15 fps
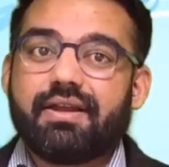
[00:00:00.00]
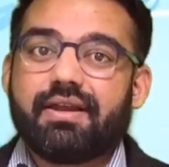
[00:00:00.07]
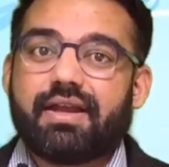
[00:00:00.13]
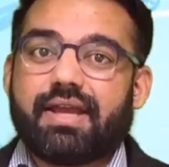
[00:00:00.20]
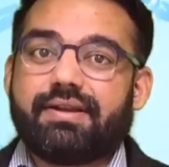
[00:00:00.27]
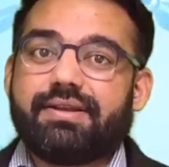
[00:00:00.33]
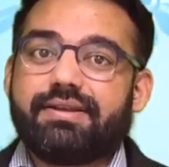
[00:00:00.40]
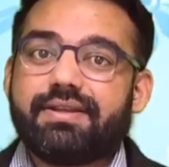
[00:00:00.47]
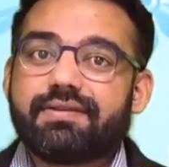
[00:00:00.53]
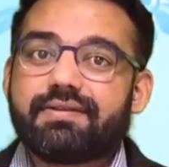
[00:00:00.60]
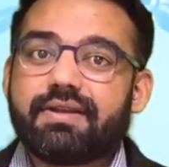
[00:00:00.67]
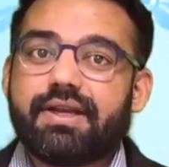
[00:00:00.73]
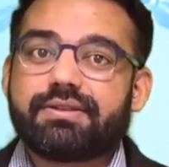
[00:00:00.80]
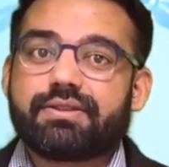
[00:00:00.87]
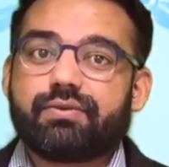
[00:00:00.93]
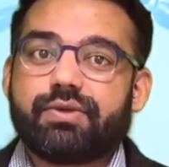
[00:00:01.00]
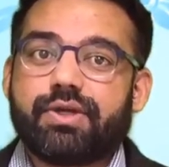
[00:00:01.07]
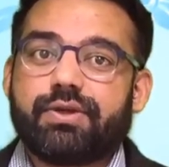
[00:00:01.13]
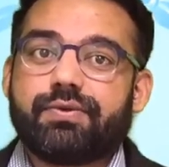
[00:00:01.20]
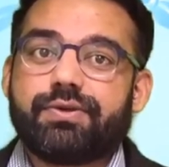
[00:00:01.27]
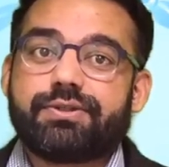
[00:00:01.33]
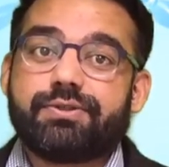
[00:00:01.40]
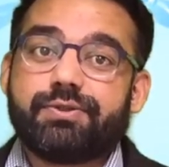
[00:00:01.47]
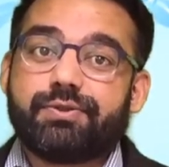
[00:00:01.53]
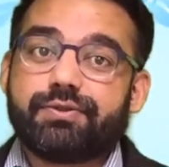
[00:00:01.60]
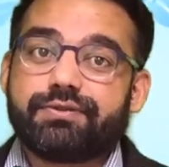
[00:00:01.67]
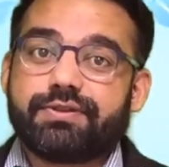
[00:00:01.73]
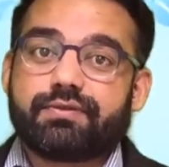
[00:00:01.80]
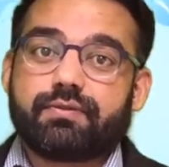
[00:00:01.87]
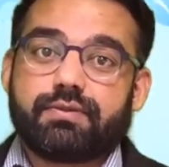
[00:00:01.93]
and in this lecture, we are going to use
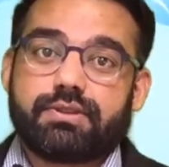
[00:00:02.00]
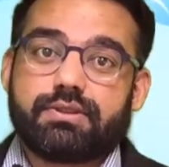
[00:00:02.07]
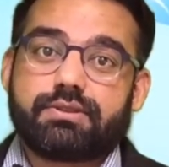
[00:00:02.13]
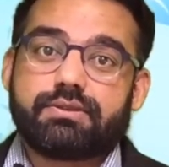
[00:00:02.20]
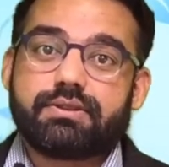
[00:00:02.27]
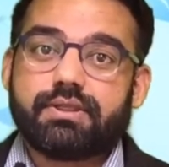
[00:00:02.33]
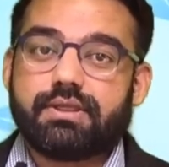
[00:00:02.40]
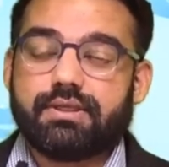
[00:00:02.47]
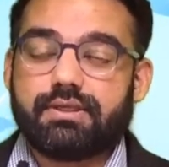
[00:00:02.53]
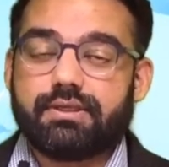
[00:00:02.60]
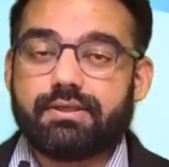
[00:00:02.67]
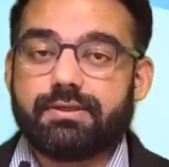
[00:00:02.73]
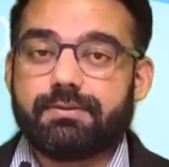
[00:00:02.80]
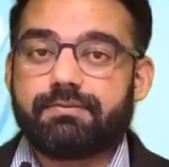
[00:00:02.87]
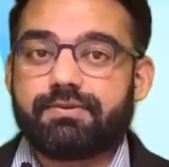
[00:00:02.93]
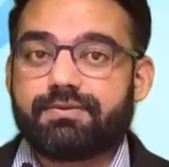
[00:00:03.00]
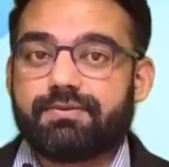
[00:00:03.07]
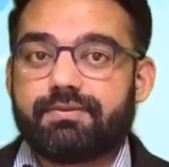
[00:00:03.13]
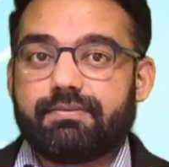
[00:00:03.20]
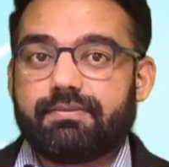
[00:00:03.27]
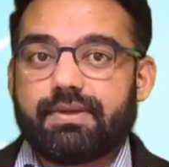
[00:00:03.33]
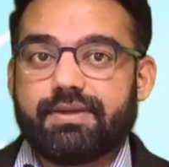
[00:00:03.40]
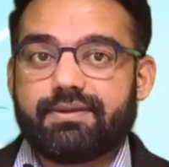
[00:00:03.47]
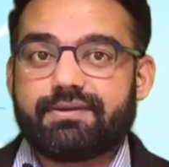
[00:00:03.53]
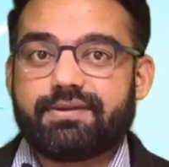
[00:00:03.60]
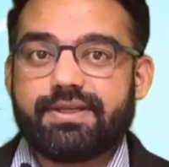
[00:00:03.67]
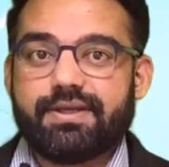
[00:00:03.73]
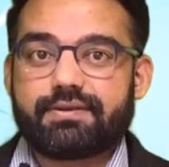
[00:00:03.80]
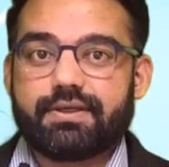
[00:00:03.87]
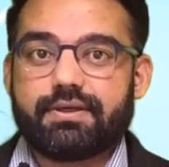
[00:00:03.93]
this word uh, as a
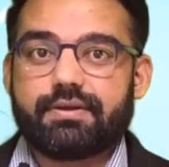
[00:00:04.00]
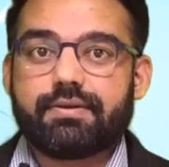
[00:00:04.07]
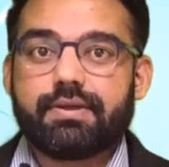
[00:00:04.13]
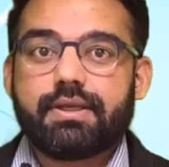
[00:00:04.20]
CSR.